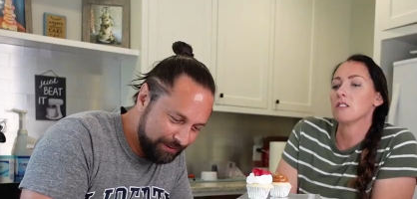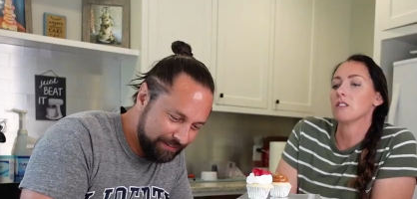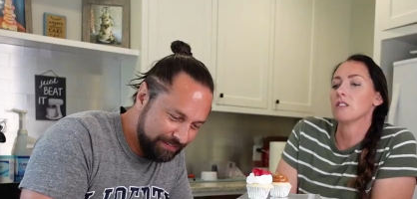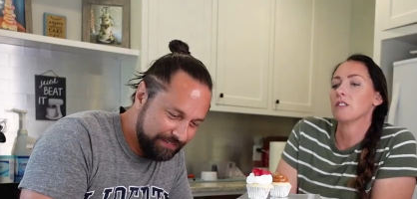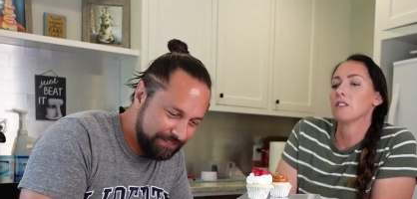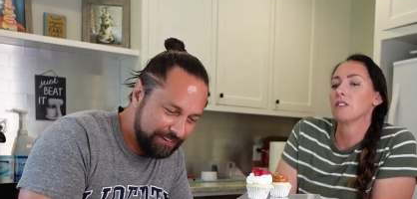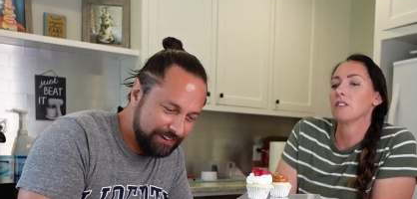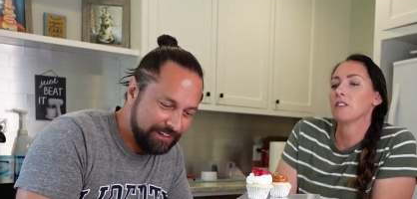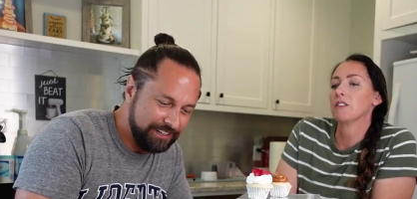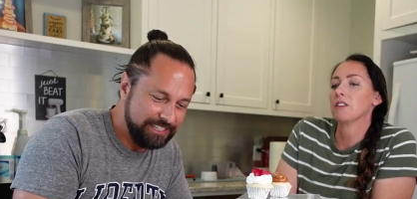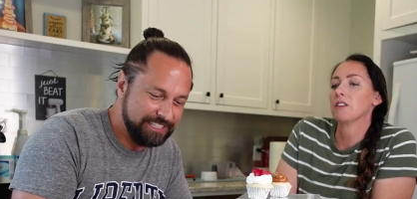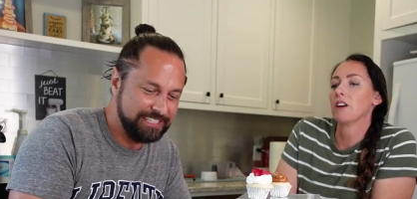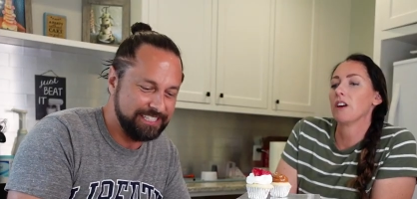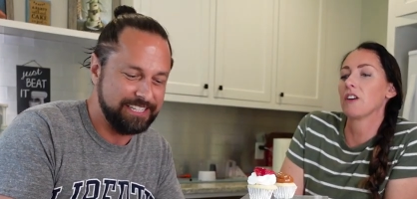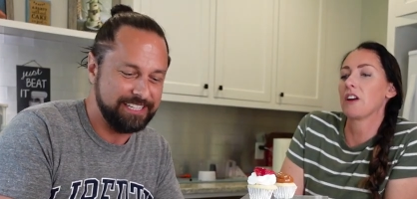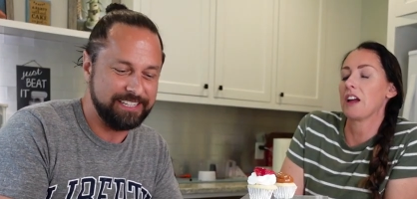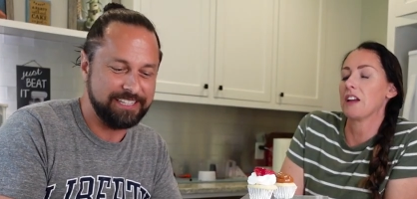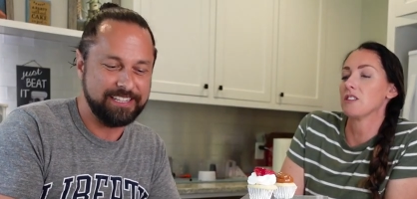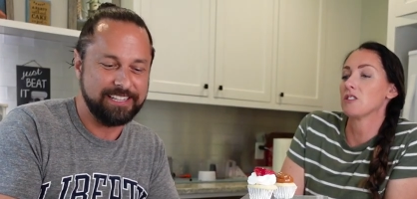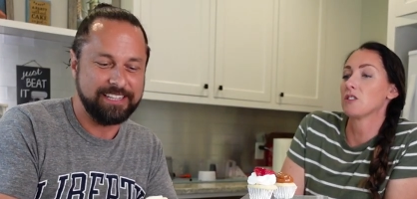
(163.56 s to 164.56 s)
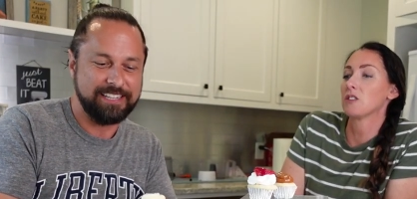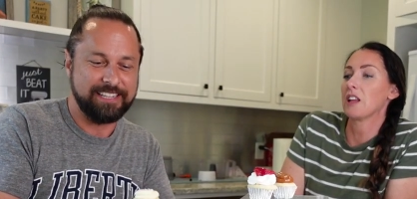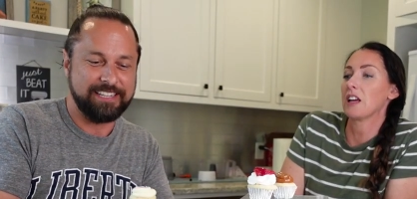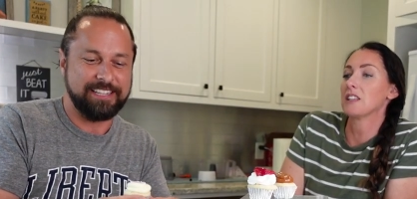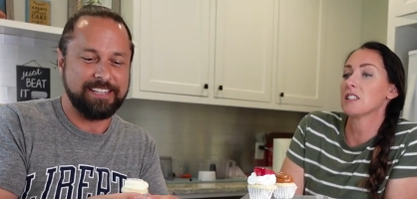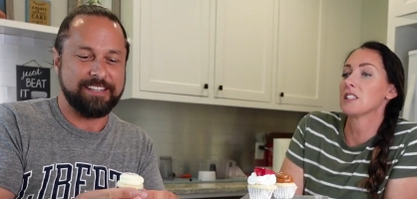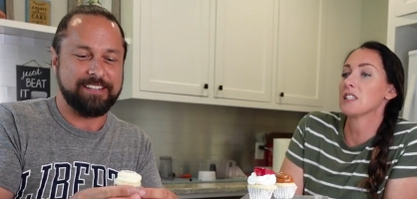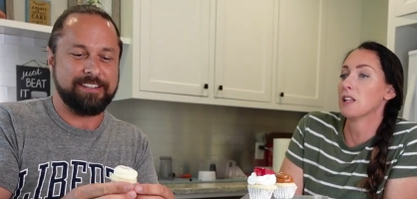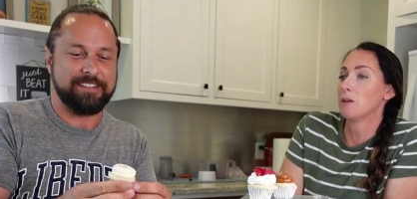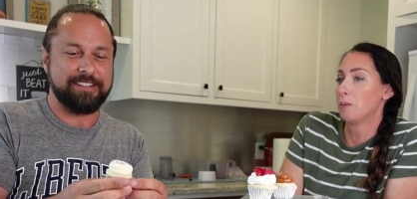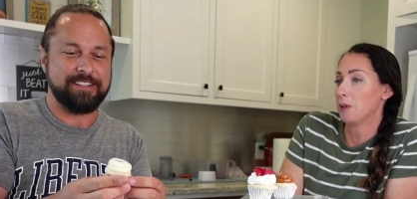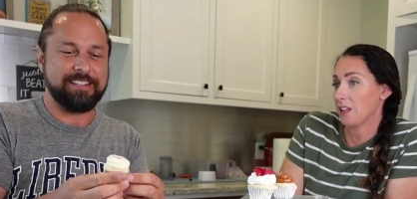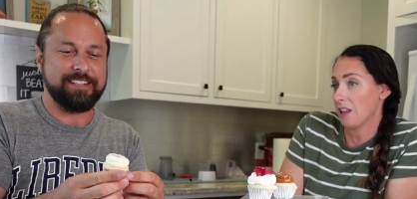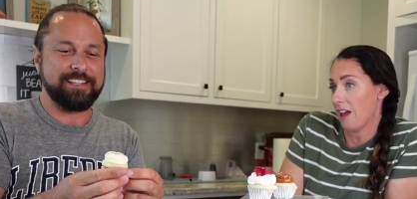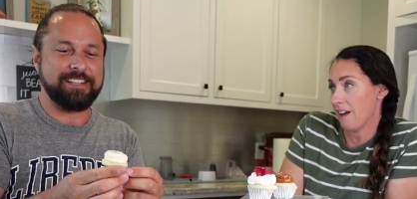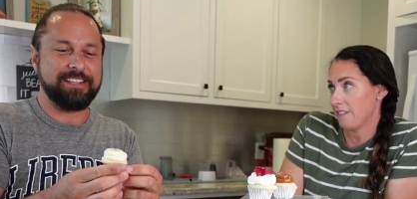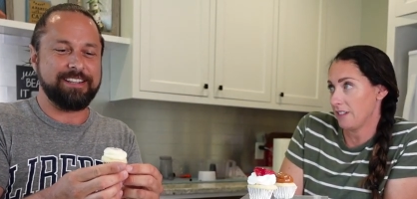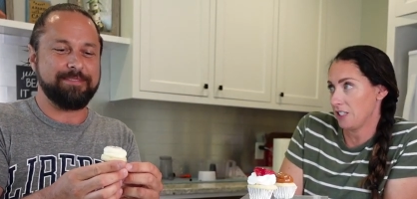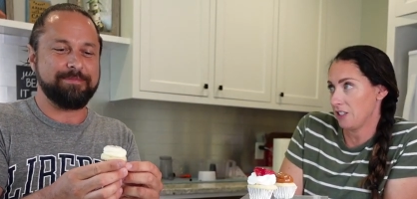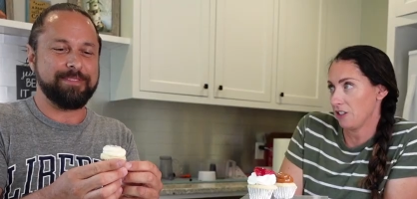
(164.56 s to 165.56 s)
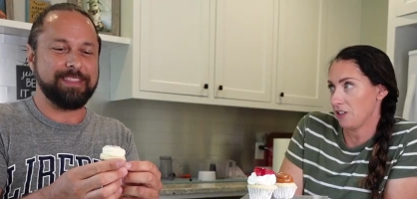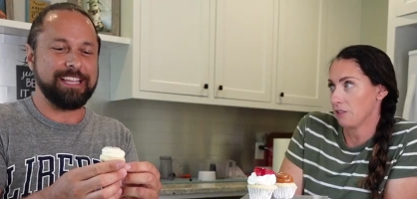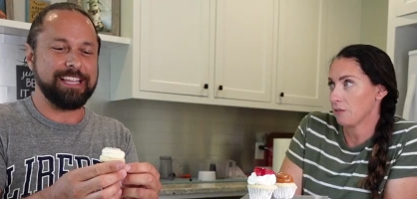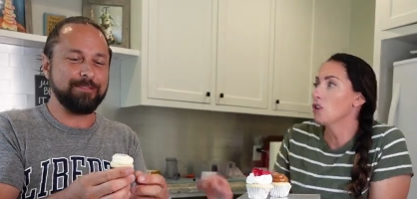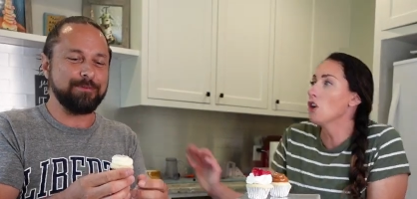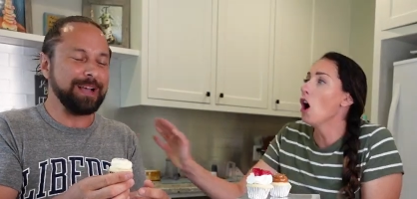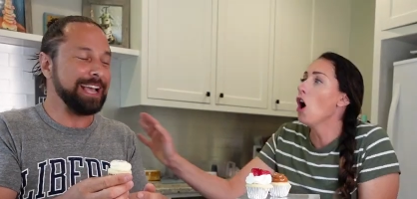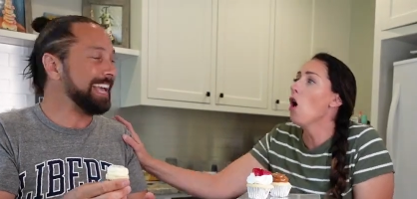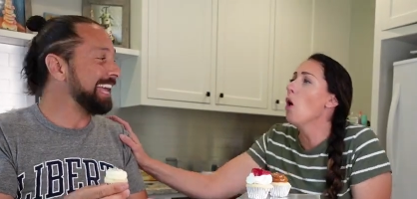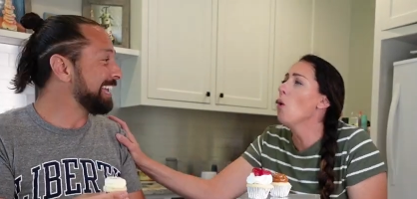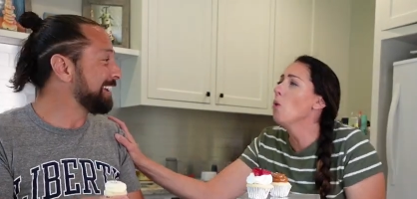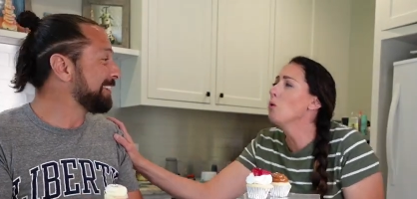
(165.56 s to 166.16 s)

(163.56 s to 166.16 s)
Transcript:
Speaker 1: one first. Okay, so that's lemon lavender. No,